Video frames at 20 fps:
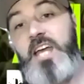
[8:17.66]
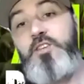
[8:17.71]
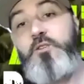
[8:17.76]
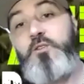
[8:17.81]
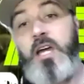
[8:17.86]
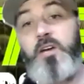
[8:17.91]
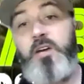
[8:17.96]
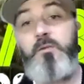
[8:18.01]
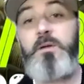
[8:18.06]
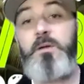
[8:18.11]

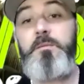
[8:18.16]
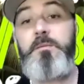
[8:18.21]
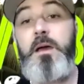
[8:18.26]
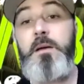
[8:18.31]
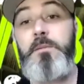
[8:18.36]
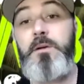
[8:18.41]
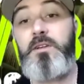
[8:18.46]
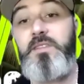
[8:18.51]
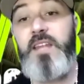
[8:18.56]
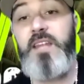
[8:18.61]
got to
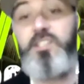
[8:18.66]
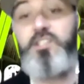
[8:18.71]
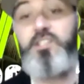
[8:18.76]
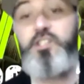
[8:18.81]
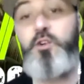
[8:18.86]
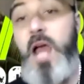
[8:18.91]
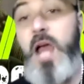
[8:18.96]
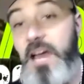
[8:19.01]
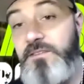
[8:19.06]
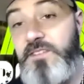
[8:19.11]
remember, they
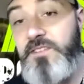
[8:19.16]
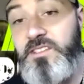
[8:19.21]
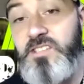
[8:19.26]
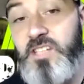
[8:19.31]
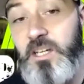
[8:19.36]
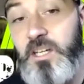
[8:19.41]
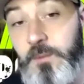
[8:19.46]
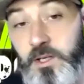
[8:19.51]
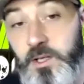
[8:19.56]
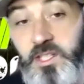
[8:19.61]
drafted
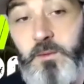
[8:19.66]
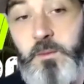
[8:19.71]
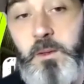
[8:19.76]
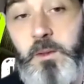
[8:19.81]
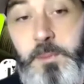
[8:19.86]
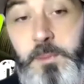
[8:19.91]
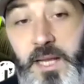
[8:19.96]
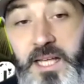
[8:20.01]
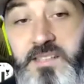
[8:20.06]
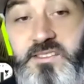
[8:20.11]
someone to
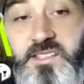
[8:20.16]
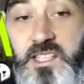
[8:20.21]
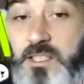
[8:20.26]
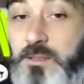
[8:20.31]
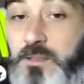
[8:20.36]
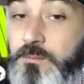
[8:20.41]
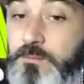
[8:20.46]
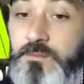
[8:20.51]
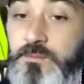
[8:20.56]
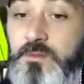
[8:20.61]
replace him
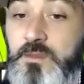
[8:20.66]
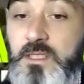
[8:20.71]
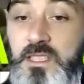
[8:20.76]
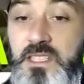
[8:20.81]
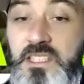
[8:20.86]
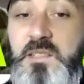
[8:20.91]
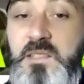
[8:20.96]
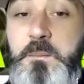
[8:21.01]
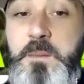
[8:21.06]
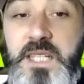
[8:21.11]
at the
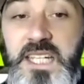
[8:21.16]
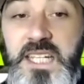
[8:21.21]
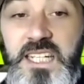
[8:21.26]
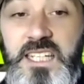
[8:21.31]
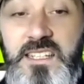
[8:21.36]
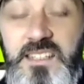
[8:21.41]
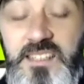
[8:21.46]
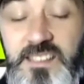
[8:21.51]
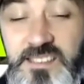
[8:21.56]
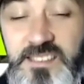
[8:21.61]
beginning of
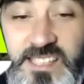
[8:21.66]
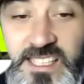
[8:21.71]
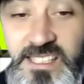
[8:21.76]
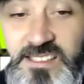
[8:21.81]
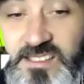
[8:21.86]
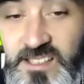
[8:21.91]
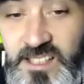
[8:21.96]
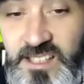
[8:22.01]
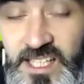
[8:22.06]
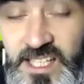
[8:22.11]
the season.
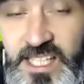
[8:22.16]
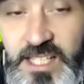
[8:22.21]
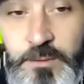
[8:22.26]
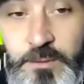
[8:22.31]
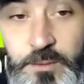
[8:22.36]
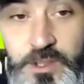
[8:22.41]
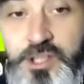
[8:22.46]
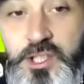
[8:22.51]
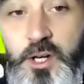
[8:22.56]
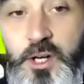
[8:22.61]
He was
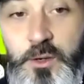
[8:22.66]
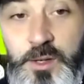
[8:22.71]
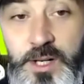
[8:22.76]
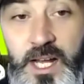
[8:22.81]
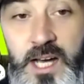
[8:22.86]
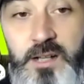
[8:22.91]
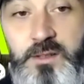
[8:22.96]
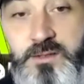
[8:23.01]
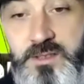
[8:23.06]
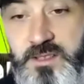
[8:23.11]
showing
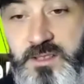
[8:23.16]
out.